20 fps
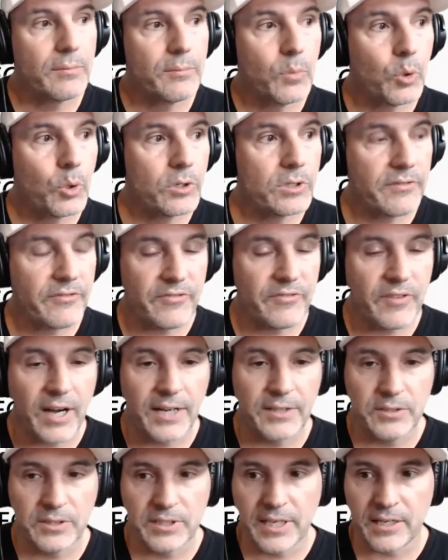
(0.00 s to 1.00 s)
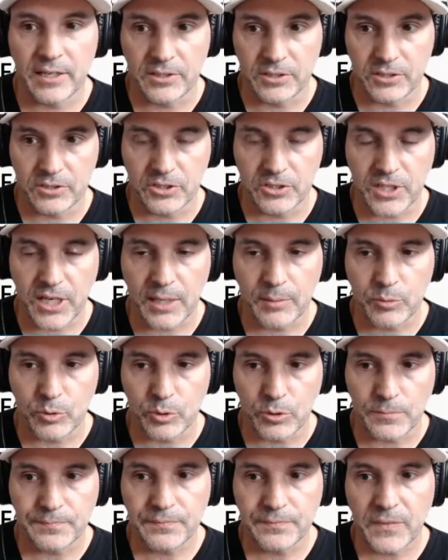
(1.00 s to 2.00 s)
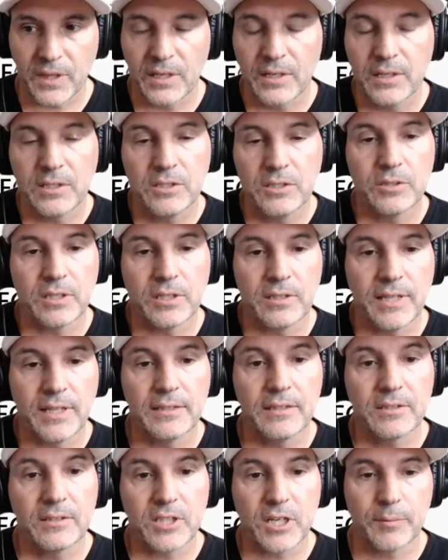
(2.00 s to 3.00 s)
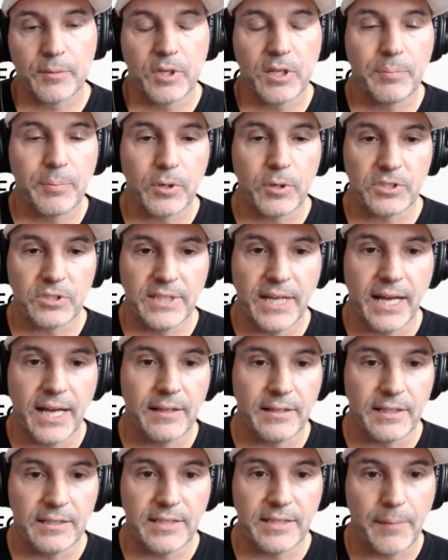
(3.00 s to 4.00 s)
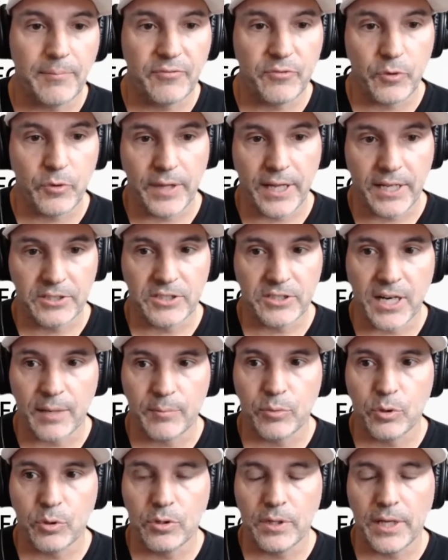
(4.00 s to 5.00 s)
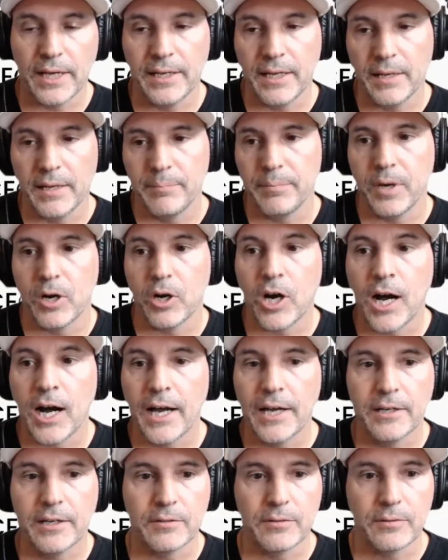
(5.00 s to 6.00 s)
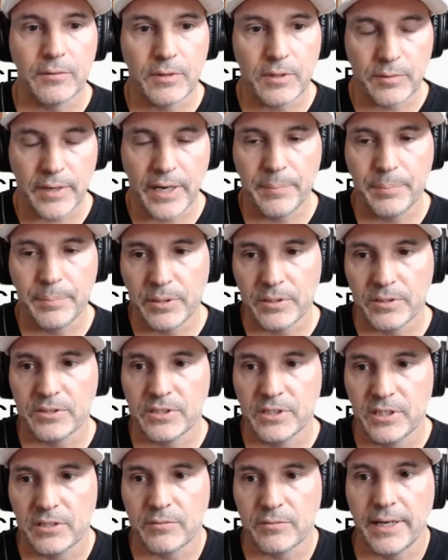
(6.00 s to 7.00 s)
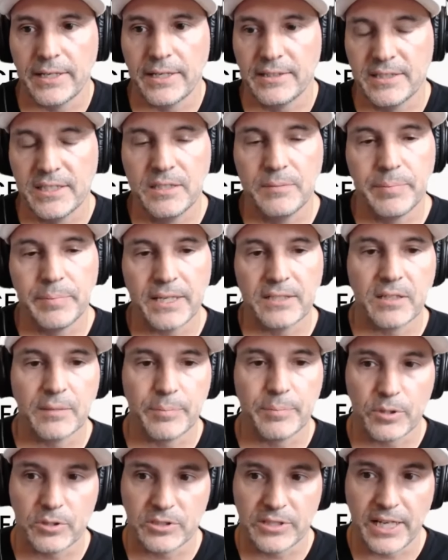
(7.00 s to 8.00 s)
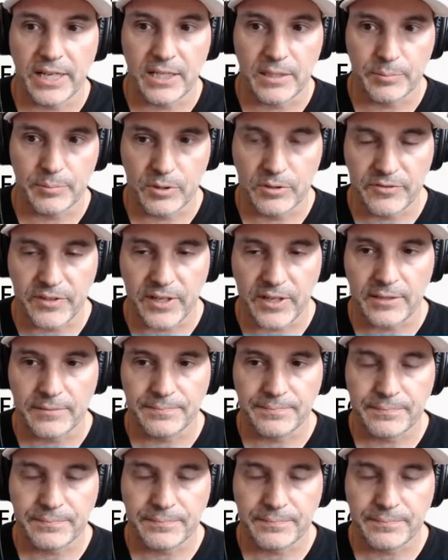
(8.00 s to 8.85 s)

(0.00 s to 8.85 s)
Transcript: The more defined you get on your job role, you can then determine the personality type for that job role and then hire the right person in the right seat based on personality profile.